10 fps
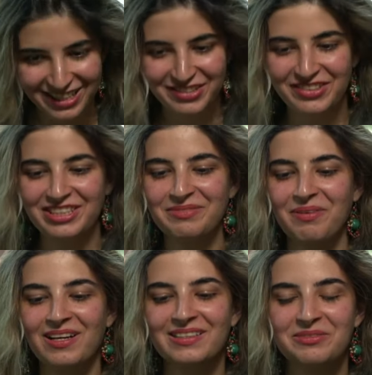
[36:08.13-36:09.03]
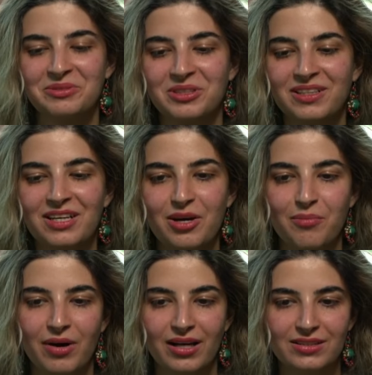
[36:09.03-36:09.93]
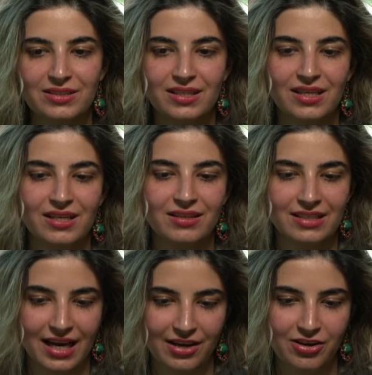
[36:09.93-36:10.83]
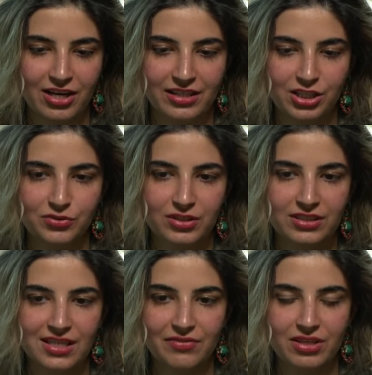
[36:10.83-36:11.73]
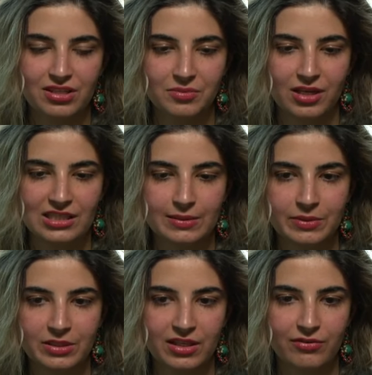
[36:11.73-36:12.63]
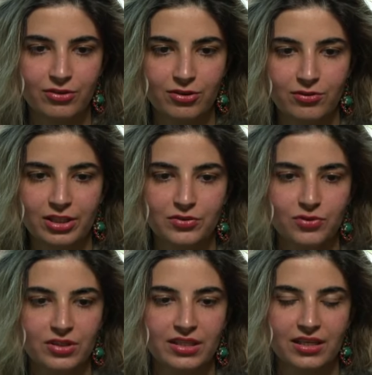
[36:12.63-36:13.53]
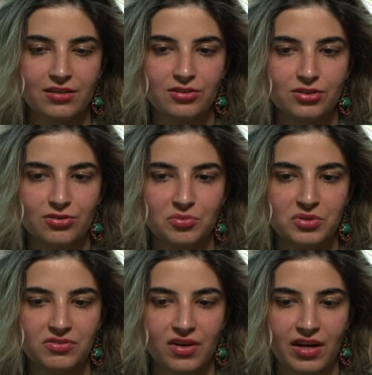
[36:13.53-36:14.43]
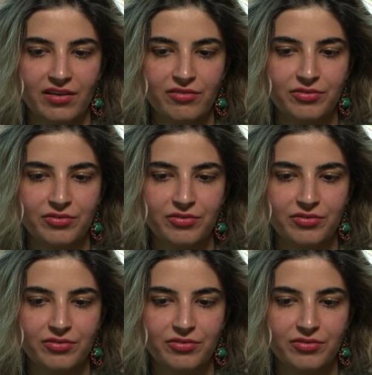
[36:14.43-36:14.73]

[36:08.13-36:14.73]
H4 is possible, but uh, yeah, you're right. H4 is definitely possible. But if you do H4, they can also go B5.